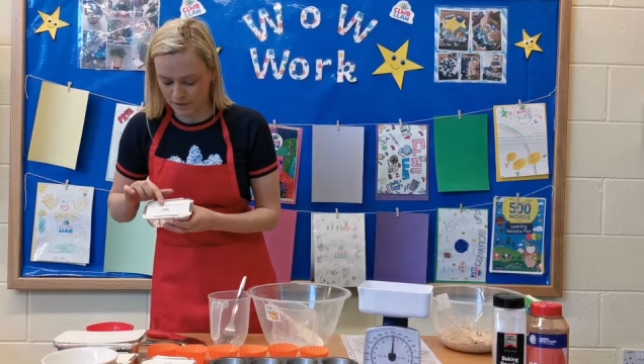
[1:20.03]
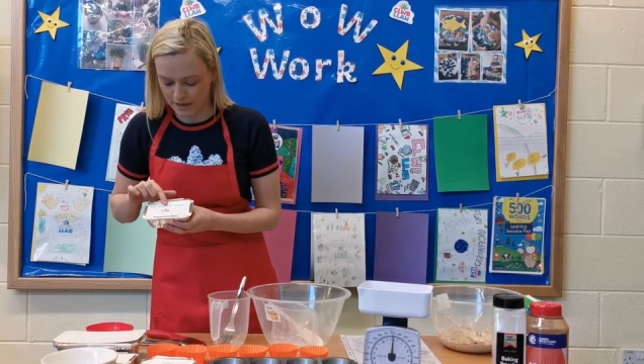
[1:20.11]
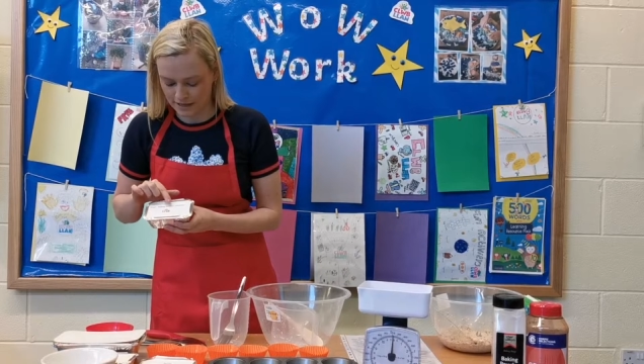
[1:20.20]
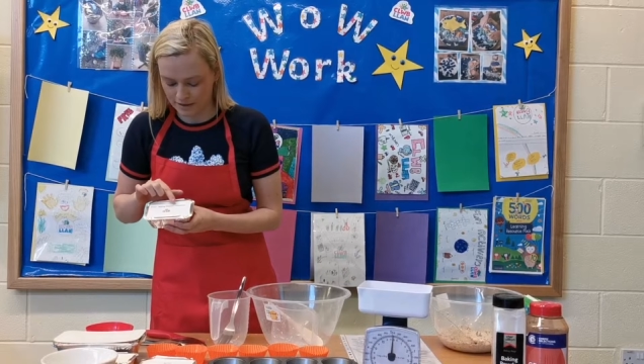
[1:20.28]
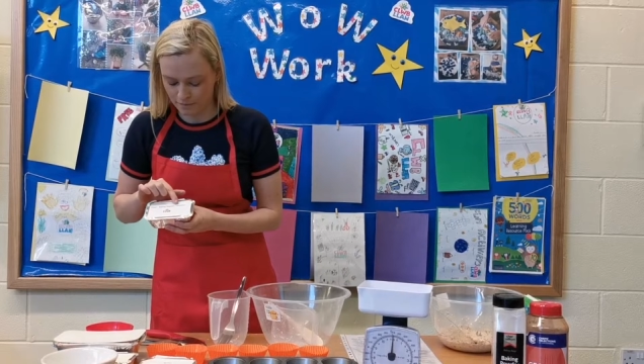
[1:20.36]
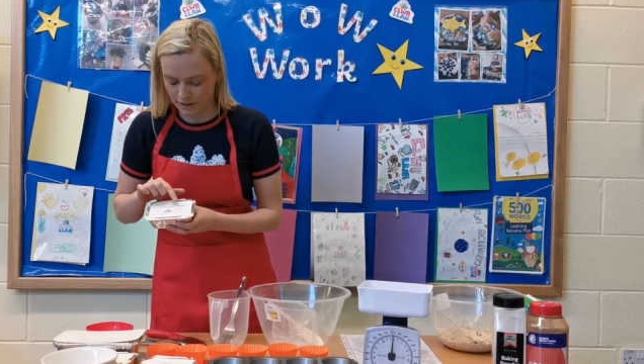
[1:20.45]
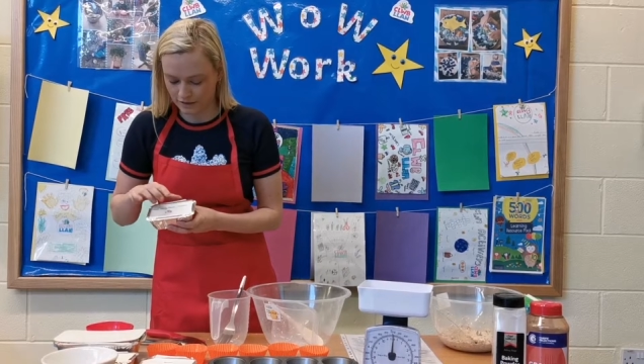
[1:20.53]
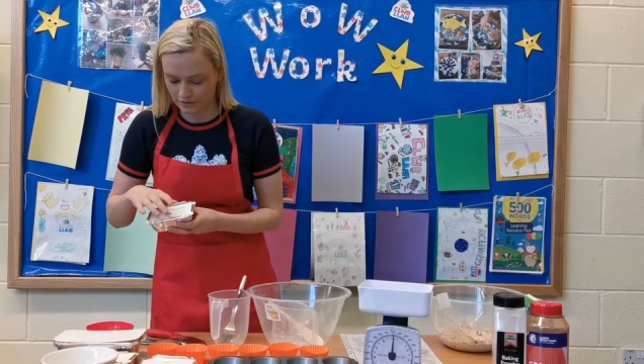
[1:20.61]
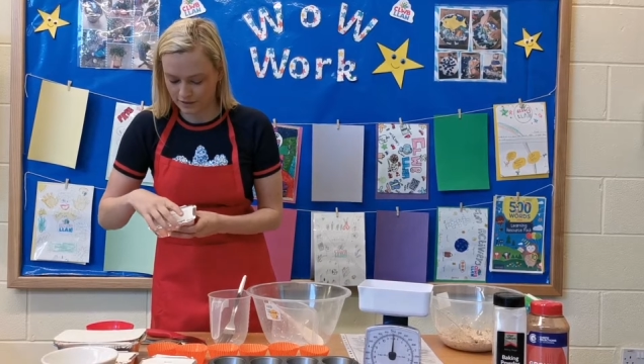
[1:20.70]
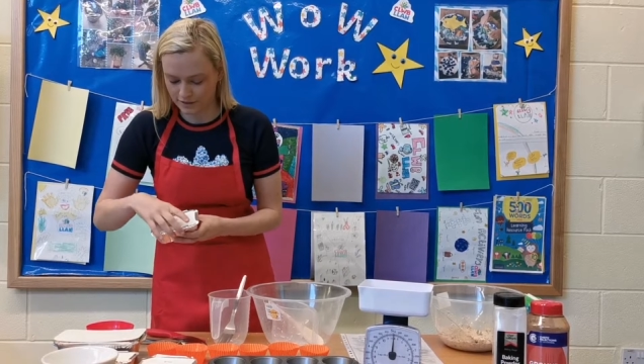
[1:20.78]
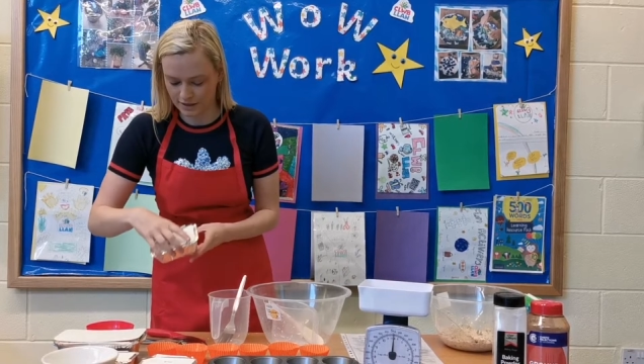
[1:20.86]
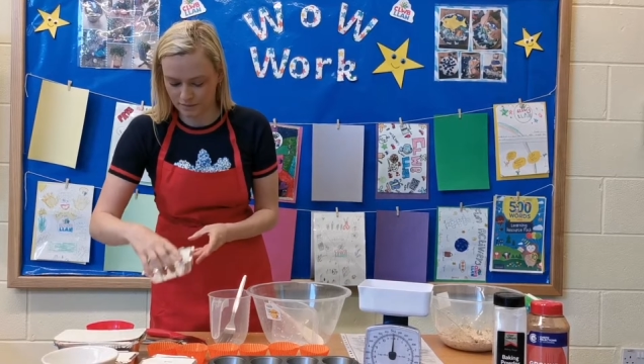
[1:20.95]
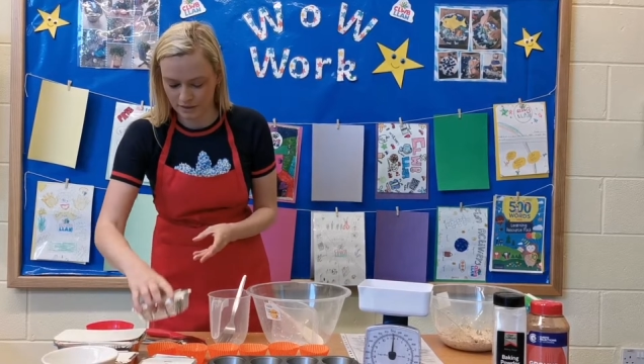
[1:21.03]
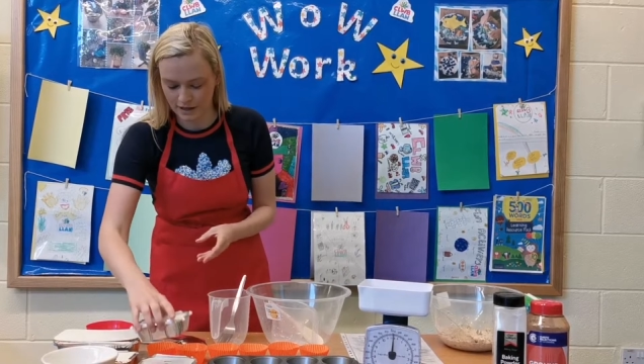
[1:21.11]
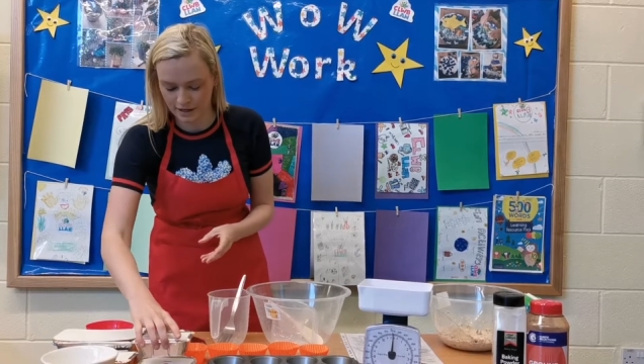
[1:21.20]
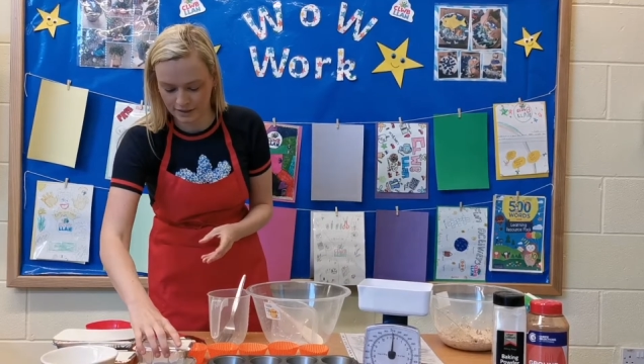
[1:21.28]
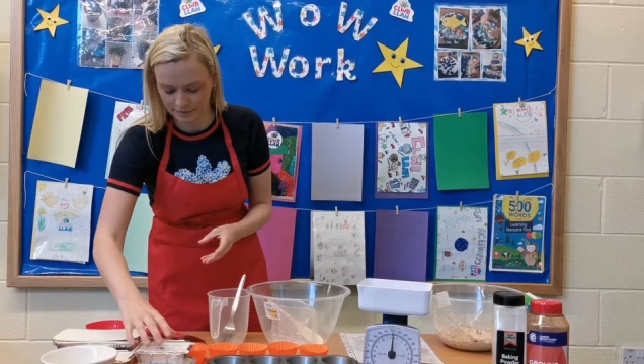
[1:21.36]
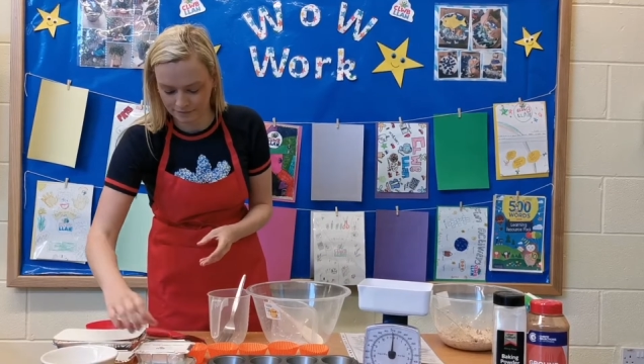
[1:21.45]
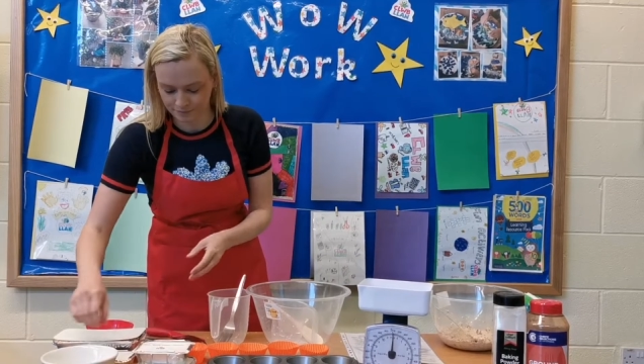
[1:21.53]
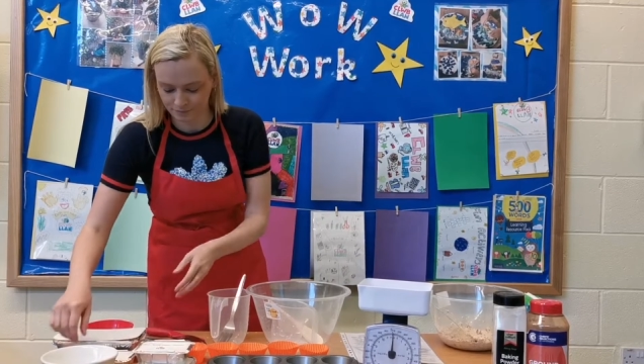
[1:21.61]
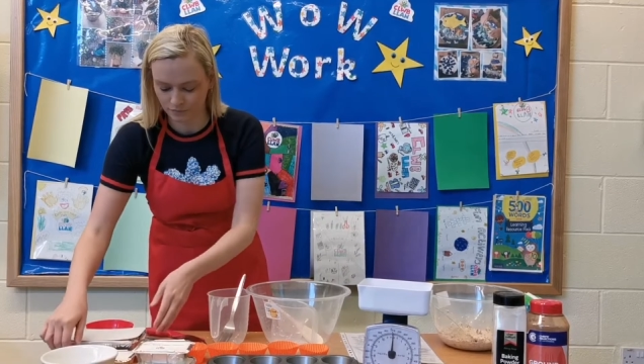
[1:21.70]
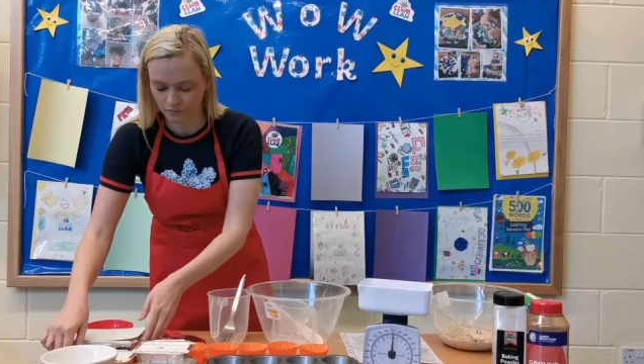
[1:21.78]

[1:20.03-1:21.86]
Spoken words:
baking powder, cinnamon,